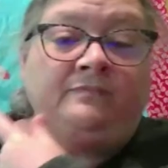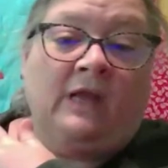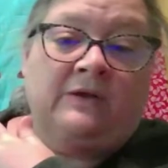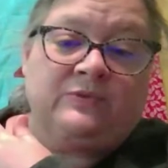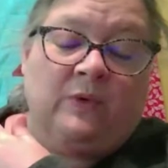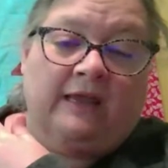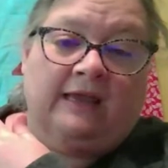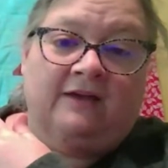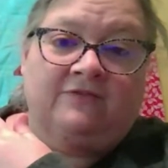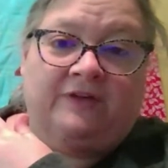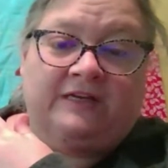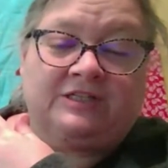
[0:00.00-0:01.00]
I was working
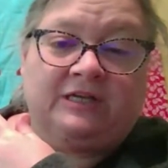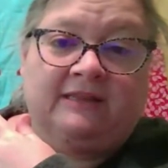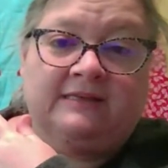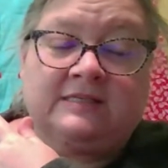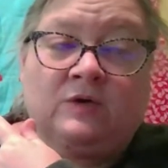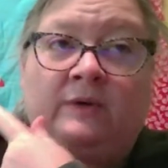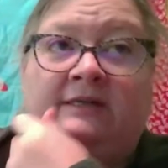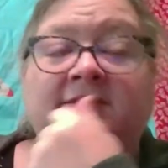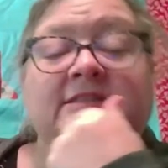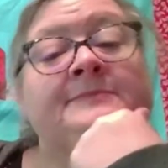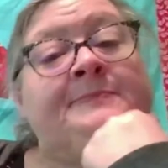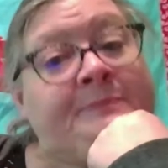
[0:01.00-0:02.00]
on finishing this
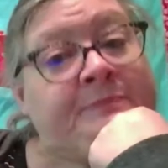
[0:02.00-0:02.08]
quilt,